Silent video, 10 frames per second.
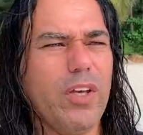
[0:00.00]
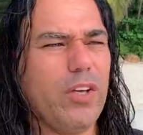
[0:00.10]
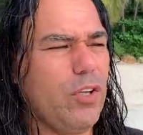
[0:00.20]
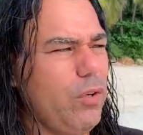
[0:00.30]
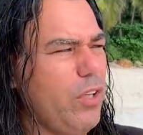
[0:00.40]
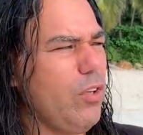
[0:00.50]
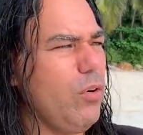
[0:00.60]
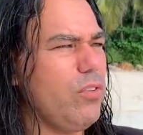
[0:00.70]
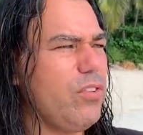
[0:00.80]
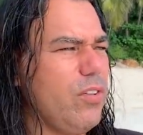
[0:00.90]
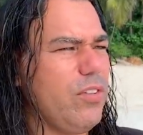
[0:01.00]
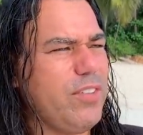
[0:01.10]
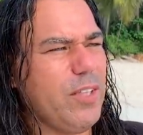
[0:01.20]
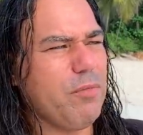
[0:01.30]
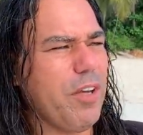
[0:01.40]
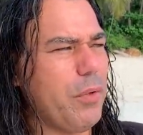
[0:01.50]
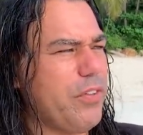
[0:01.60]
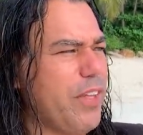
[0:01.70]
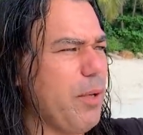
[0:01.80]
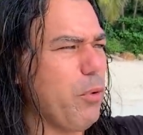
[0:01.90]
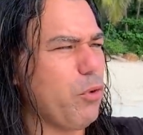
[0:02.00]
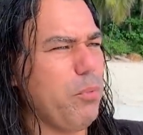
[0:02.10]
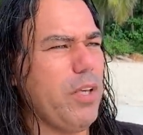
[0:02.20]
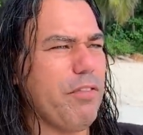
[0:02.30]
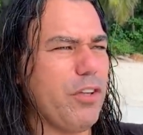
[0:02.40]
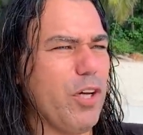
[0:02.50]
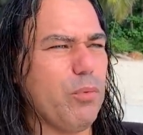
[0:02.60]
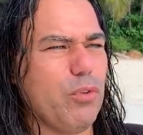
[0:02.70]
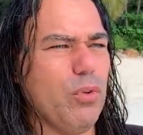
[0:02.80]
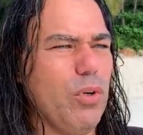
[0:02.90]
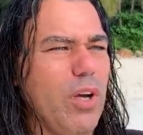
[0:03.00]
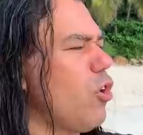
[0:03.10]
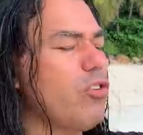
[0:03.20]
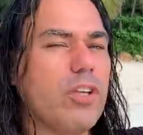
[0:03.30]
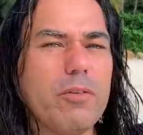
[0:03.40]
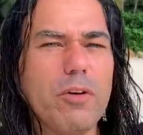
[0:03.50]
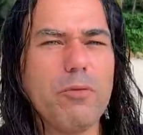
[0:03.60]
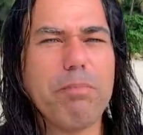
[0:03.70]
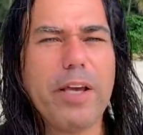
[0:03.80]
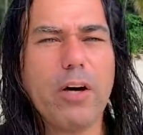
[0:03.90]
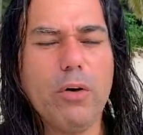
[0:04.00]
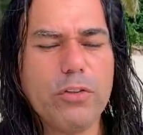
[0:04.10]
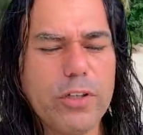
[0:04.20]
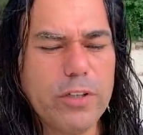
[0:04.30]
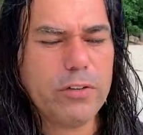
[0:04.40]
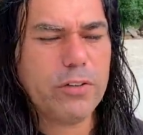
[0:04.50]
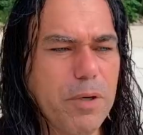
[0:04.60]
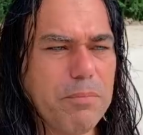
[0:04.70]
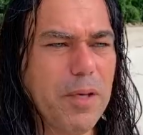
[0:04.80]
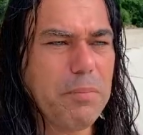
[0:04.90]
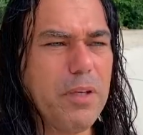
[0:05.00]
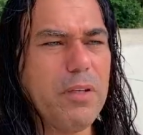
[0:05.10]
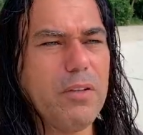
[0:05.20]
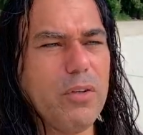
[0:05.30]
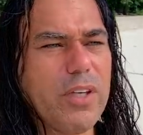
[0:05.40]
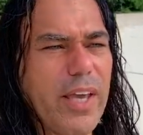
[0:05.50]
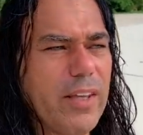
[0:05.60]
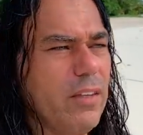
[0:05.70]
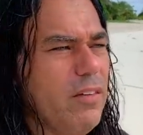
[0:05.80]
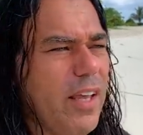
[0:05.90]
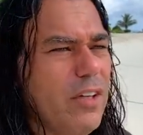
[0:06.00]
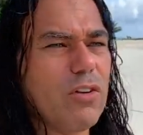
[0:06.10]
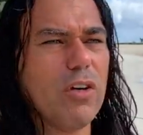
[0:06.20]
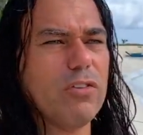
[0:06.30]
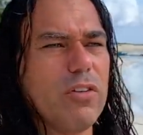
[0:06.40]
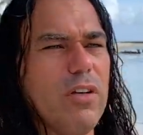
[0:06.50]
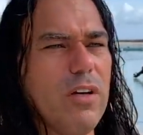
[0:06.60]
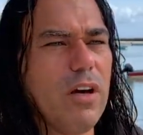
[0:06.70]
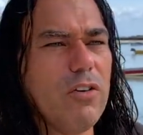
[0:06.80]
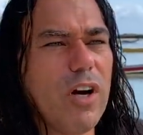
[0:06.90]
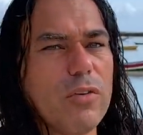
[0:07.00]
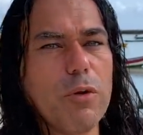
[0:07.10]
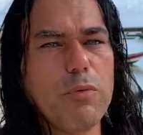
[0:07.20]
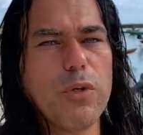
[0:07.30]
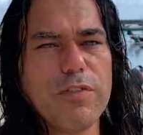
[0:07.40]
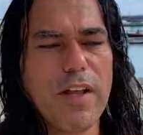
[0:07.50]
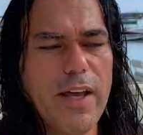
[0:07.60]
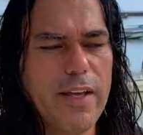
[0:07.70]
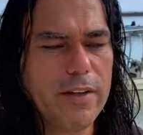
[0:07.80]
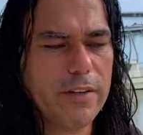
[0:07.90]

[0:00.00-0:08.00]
You know, they don't seem very stable to me if it comes to crossing big oceans, but maybe you can like cross uh, around the beautiful island.